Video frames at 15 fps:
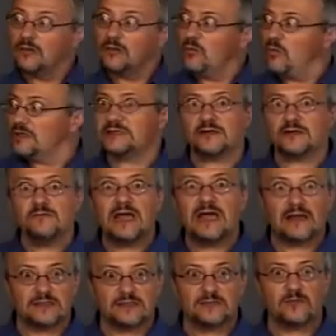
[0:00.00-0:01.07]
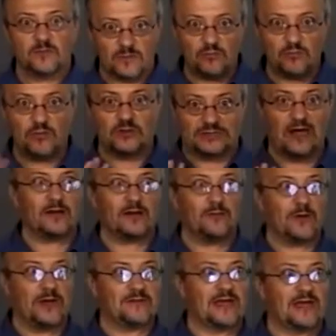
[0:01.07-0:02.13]
What's their maximum? And we'll talk
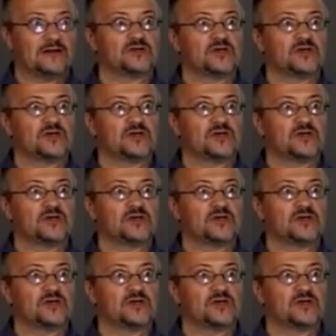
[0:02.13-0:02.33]
about that.